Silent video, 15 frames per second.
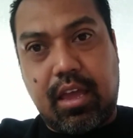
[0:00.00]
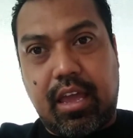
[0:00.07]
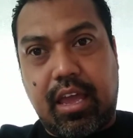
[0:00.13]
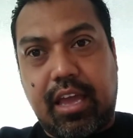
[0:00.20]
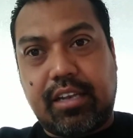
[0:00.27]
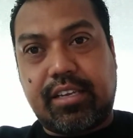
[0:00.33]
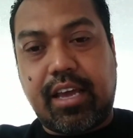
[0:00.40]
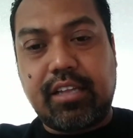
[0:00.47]

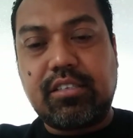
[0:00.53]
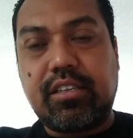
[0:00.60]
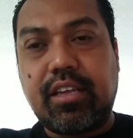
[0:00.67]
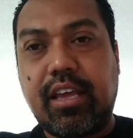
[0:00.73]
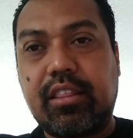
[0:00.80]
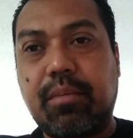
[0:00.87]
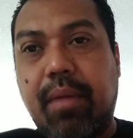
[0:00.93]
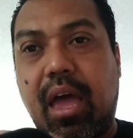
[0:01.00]
It tends to
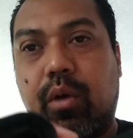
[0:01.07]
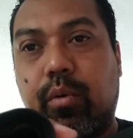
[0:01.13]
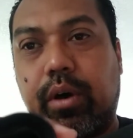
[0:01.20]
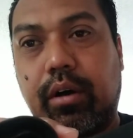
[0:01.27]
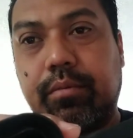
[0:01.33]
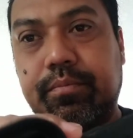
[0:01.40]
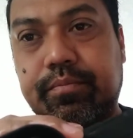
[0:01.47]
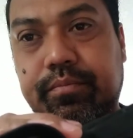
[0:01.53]
hit the
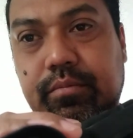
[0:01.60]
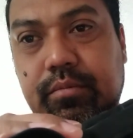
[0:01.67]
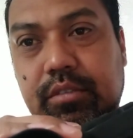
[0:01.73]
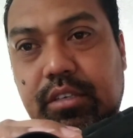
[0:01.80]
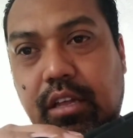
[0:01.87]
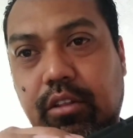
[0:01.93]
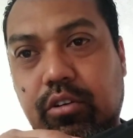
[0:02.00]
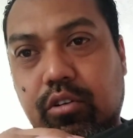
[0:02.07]
magwell. It's
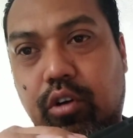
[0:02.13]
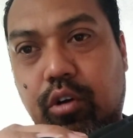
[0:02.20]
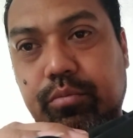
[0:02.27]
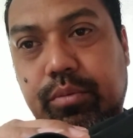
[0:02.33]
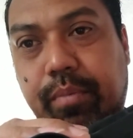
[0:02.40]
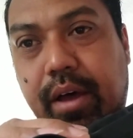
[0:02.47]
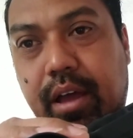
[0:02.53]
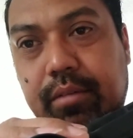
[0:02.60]
that little chrome
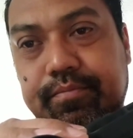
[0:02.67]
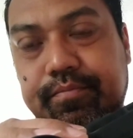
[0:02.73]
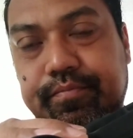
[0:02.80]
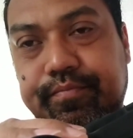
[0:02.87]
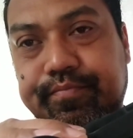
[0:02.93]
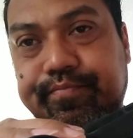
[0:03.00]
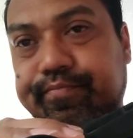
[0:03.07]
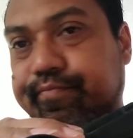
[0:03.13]
spot.
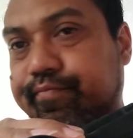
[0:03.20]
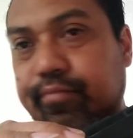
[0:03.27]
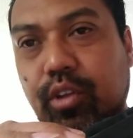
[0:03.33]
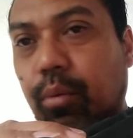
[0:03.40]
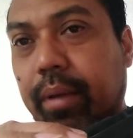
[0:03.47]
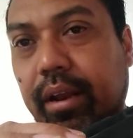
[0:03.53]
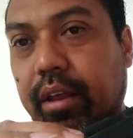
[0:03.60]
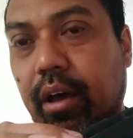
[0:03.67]
No
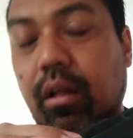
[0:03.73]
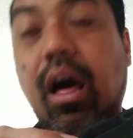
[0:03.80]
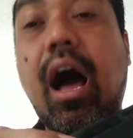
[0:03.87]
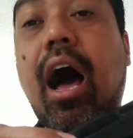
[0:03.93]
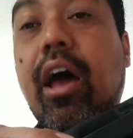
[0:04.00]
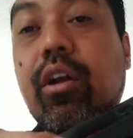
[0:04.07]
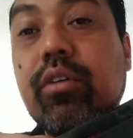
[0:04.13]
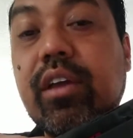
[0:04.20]
big deal.
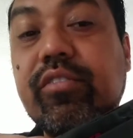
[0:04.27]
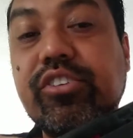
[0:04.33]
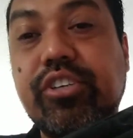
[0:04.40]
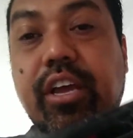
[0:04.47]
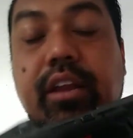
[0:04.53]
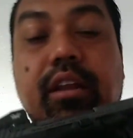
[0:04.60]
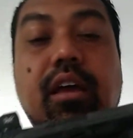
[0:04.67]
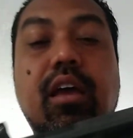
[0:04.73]
I don't give a
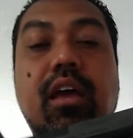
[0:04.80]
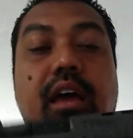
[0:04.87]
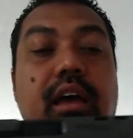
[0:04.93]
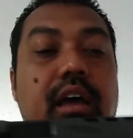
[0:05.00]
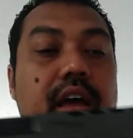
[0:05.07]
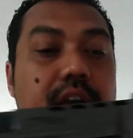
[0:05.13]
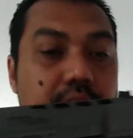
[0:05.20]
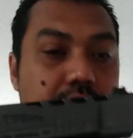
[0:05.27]
shit.
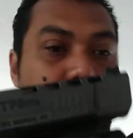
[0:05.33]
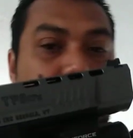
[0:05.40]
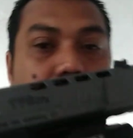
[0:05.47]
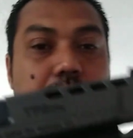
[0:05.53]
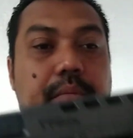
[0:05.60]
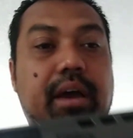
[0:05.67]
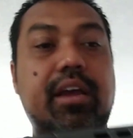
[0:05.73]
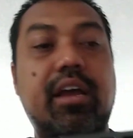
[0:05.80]

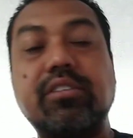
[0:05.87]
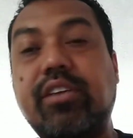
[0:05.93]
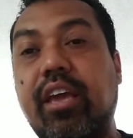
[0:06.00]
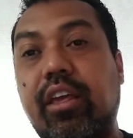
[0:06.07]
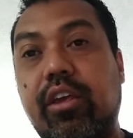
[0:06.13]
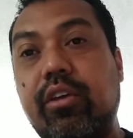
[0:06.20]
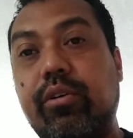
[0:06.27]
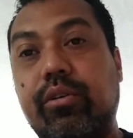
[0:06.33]
My guns get
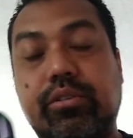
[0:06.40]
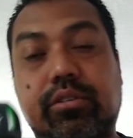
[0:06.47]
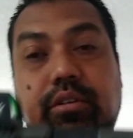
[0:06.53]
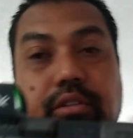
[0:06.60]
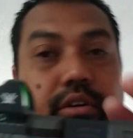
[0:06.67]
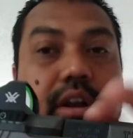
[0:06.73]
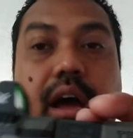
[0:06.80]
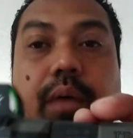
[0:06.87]
used.
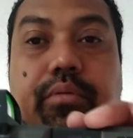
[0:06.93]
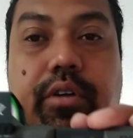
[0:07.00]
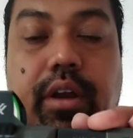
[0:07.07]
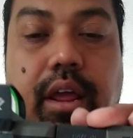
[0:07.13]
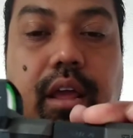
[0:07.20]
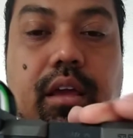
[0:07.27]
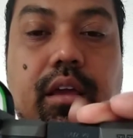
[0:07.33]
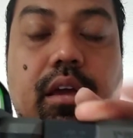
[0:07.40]
They're not
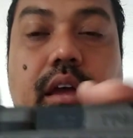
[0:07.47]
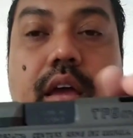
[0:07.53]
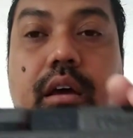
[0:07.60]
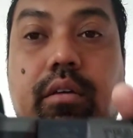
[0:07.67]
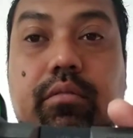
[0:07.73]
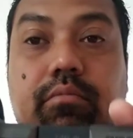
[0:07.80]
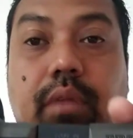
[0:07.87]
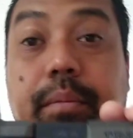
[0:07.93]
pretty.
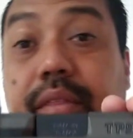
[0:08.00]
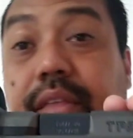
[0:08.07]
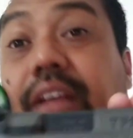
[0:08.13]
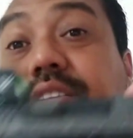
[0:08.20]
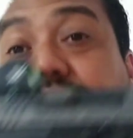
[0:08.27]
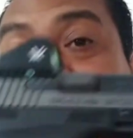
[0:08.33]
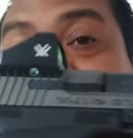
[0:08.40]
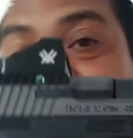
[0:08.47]
I mean,
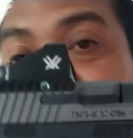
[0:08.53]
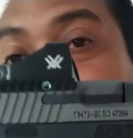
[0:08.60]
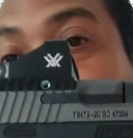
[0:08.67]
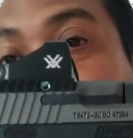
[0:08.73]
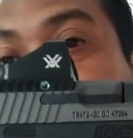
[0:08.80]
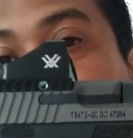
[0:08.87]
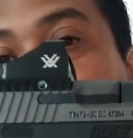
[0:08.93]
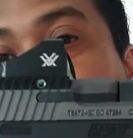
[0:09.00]
they look
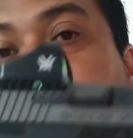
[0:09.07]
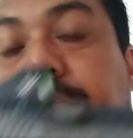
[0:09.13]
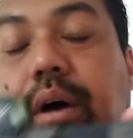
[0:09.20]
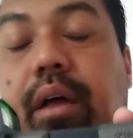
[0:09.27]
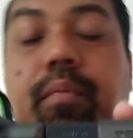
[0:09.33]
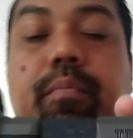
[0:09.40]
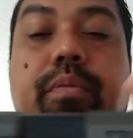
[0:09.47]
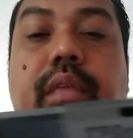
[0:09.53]
pretty,
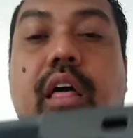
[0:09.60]
but